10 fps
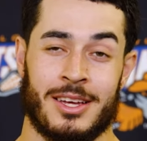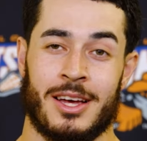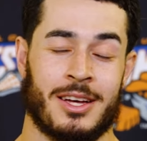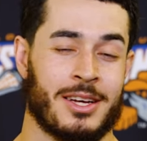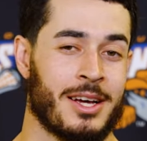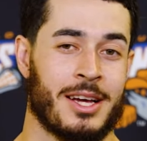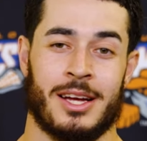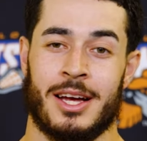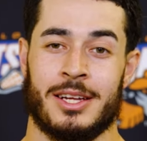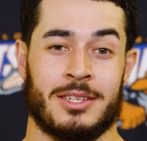
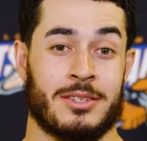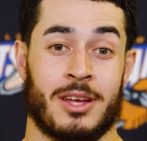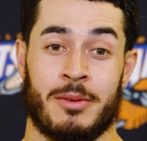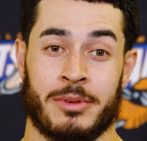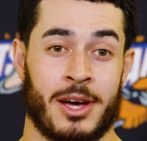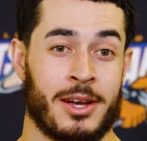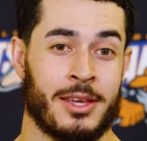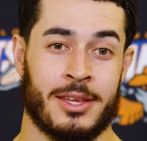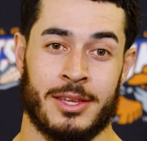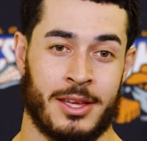I just saw him
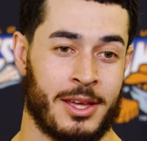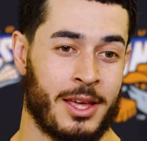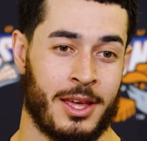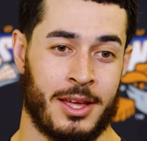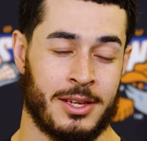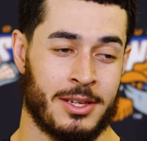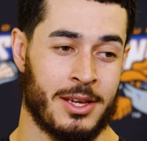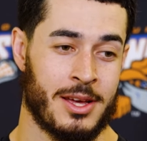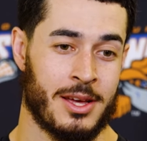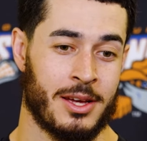cutting, and
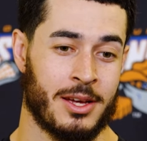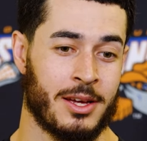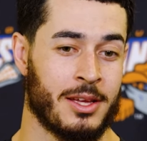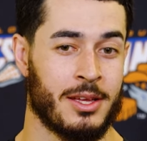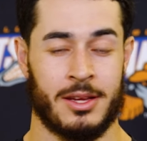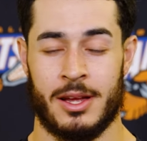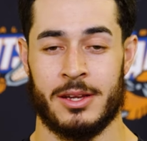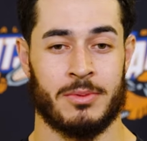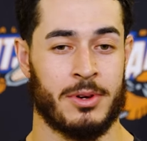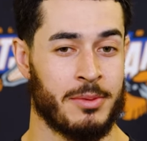I
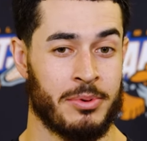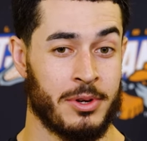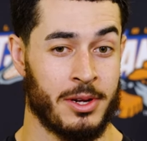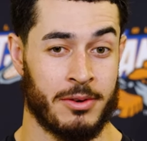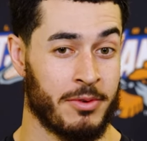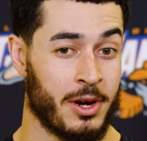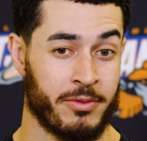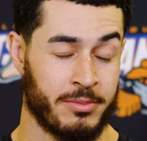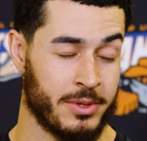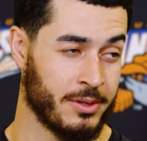just wanted to put it out in front of
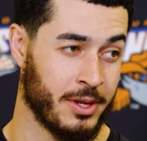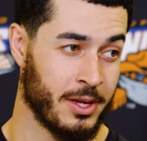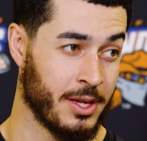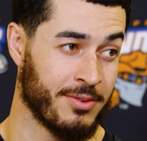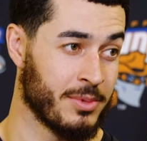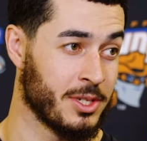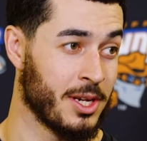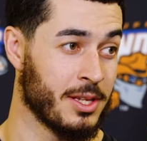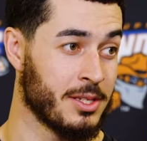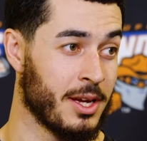him and give him a
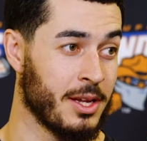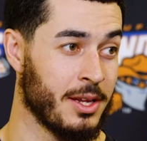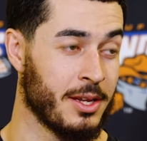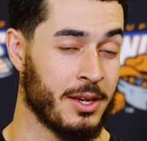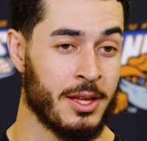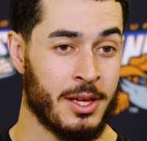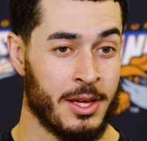chance at it, and